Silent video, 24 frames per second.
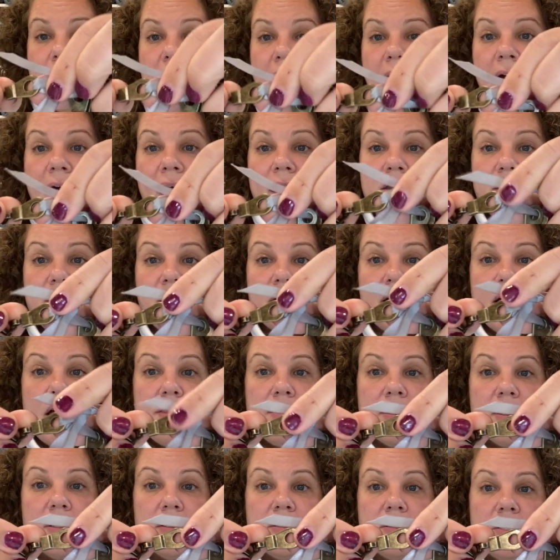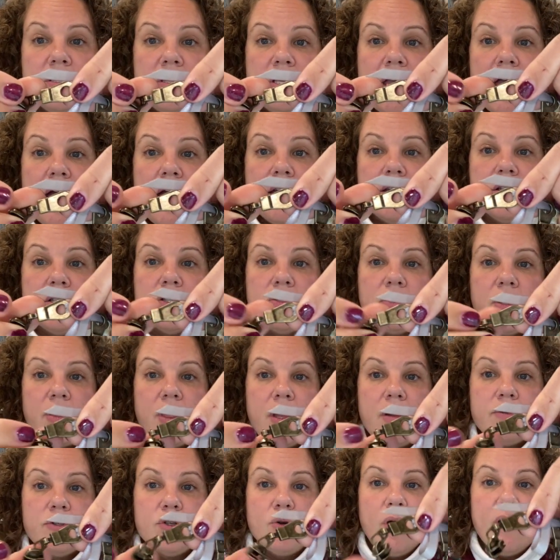add the leather to the end. So I thought
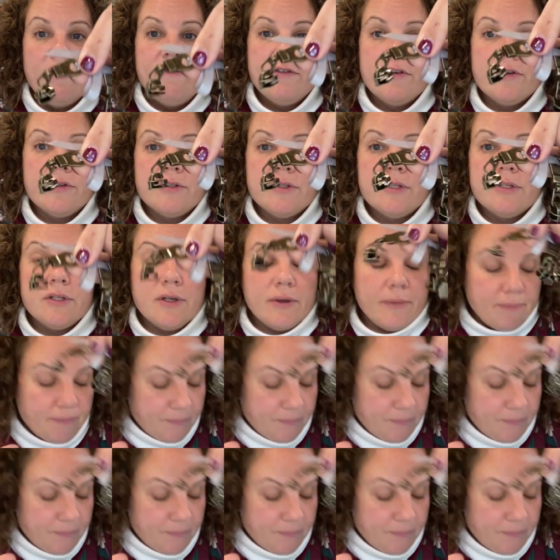it was quite versatile.